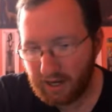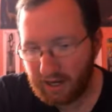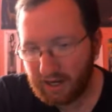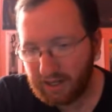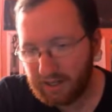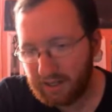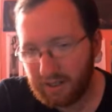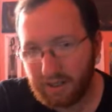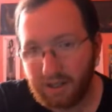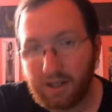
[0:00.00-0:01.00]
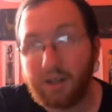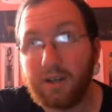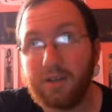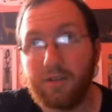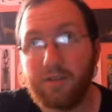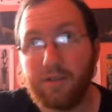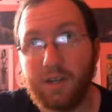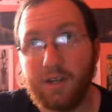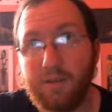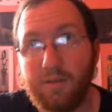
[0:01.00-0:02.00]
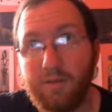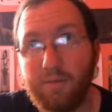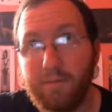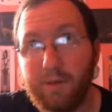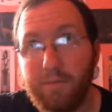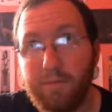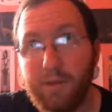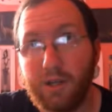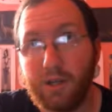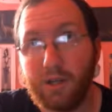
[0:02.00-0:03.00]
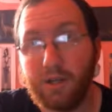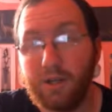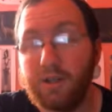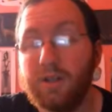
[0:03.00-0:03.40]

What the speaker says: And also trying to remember,